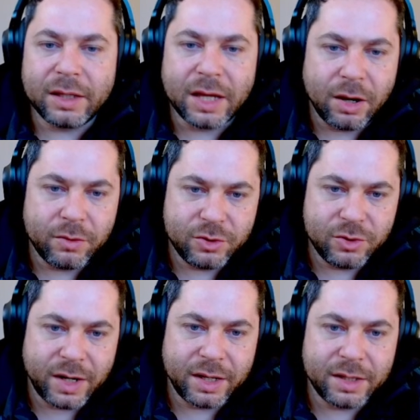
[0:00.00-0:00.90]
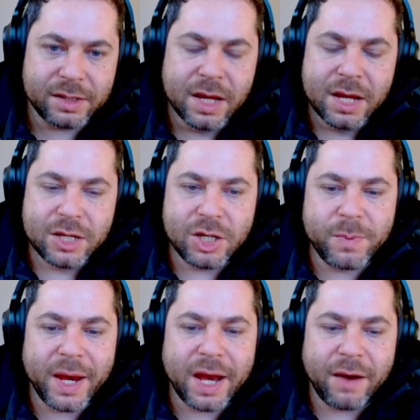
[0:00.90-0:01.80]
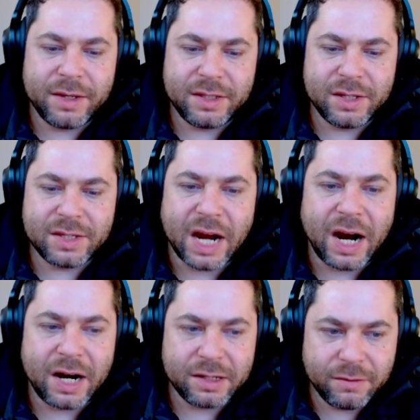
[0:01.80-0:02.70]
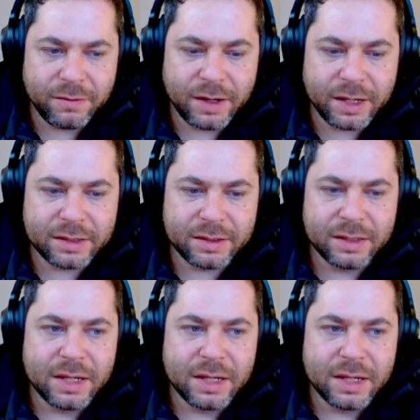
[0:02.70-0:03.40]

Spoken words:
Cow Dragons. Just by having this artifact,